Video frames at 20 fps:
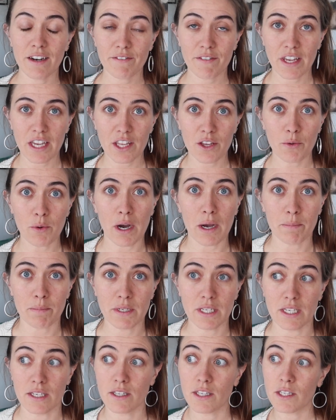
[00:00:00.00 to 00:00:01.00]
of get you up
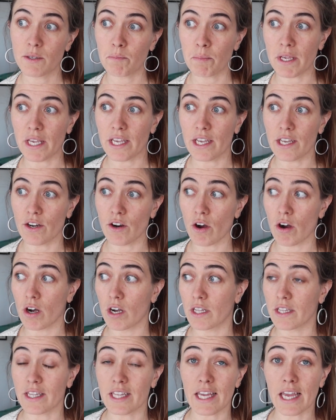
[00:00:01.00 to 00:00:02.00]
to speed
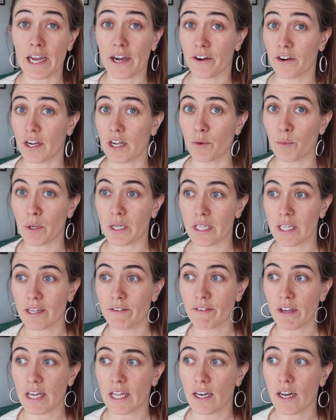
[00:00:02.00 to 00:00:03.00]
on the area we
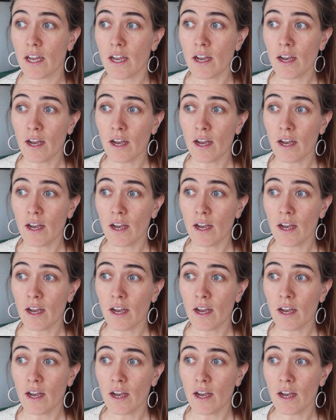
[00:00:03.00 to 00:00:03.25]
live in,